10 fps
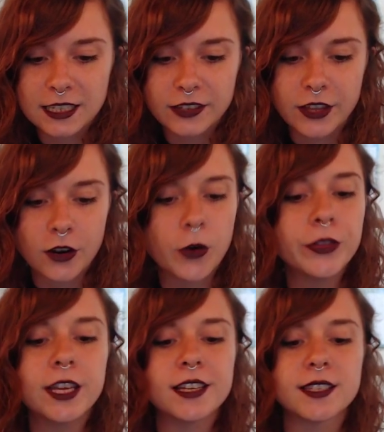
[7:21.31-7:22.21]
their
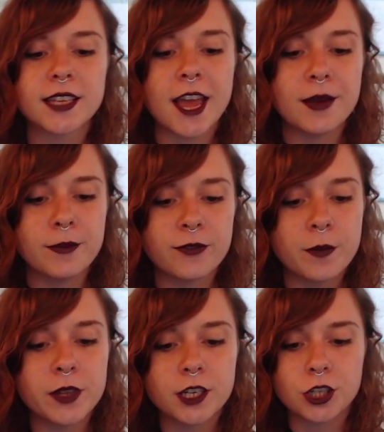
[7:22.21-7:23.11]
only escape from
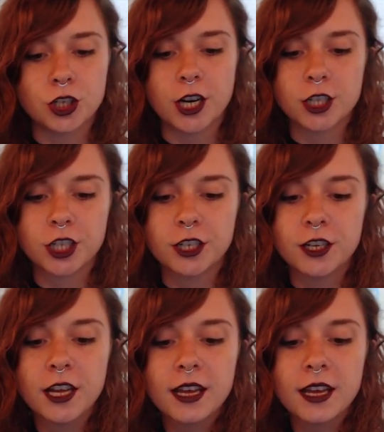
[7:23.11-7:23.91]
the destruction